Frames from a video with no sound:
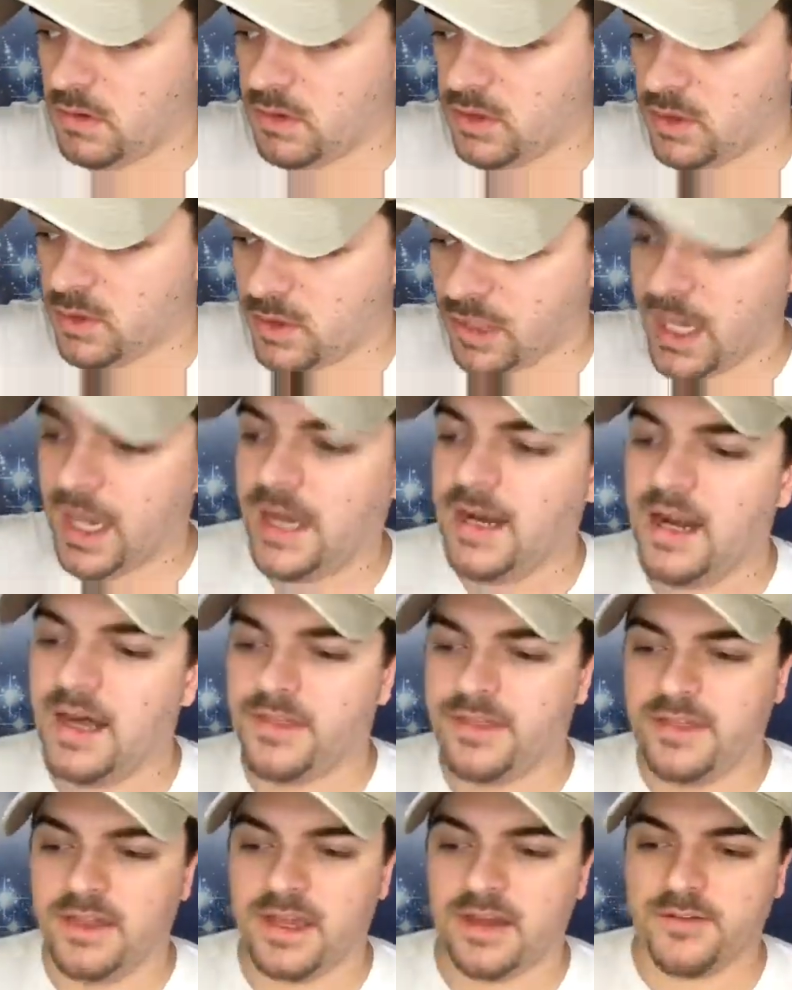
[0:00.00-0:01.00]
You
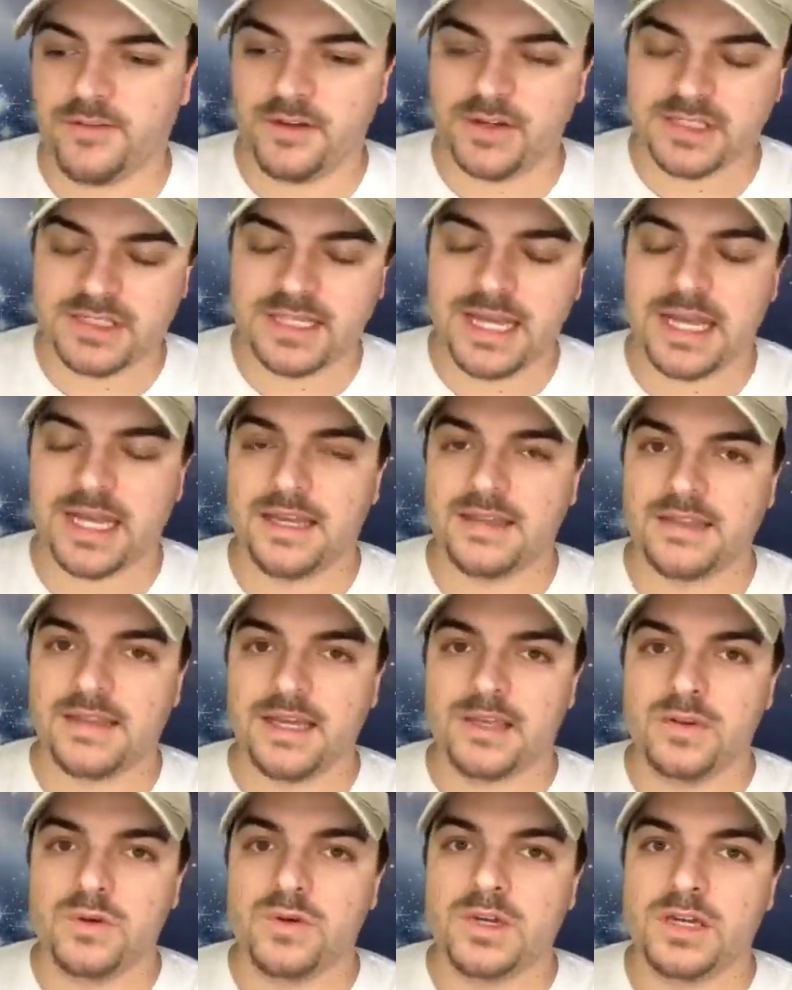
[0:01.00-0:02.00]
cannot think for a second
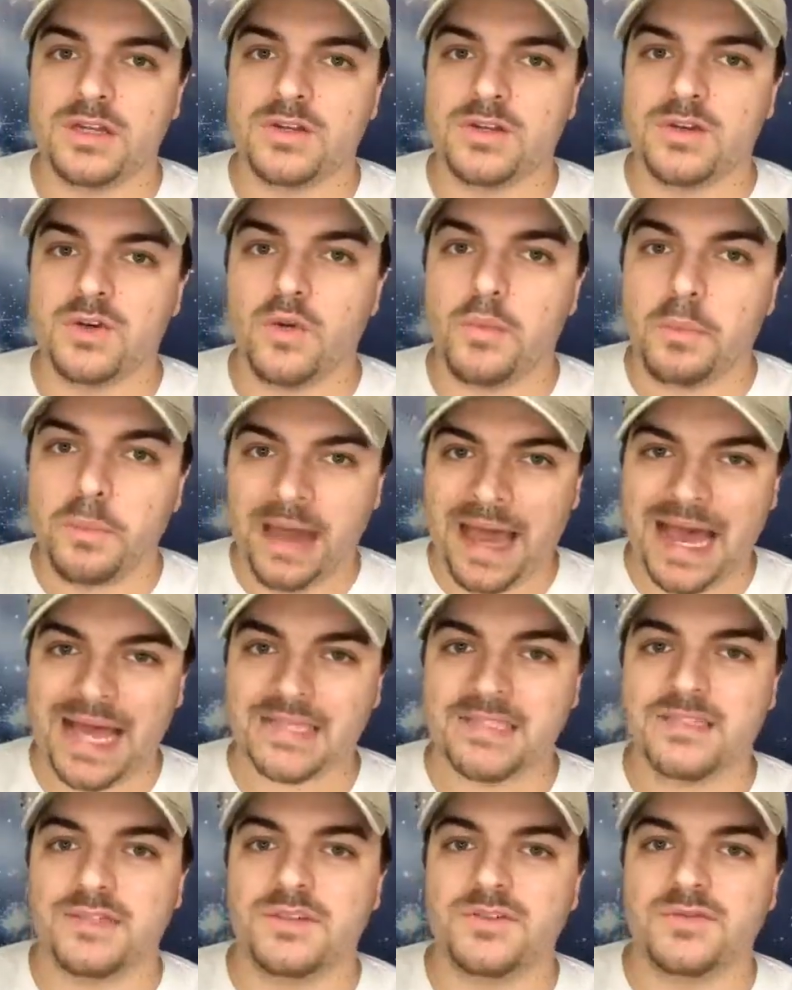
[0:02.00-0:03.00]
that you can do
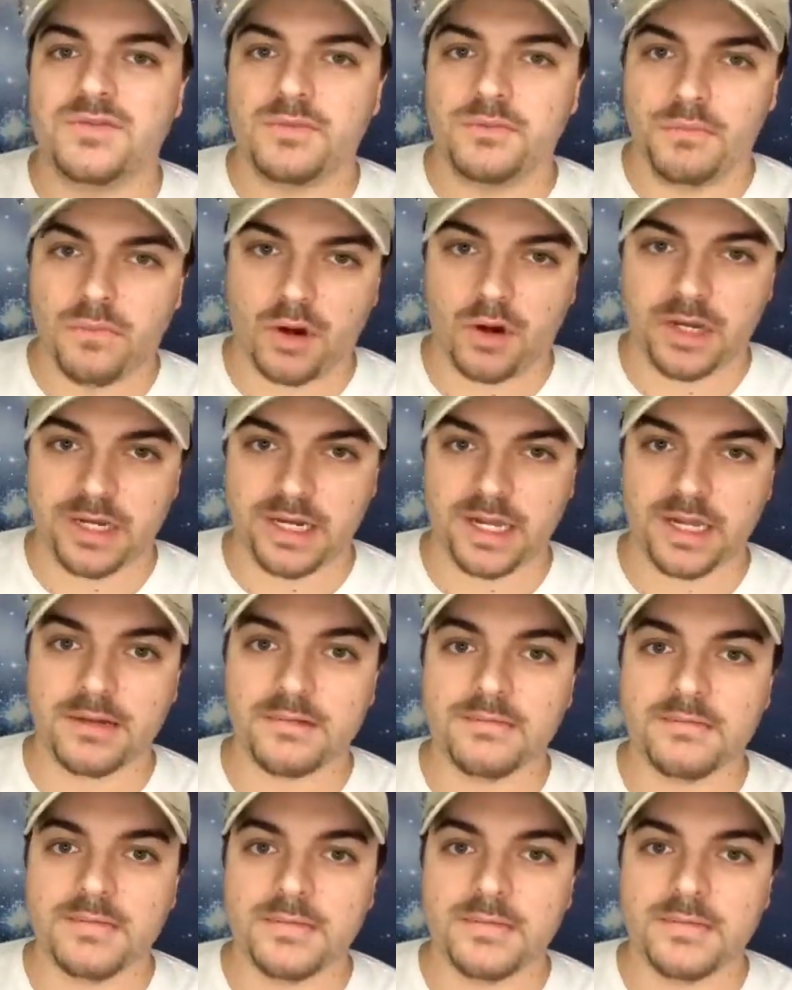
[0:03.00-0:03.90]
passive marketing.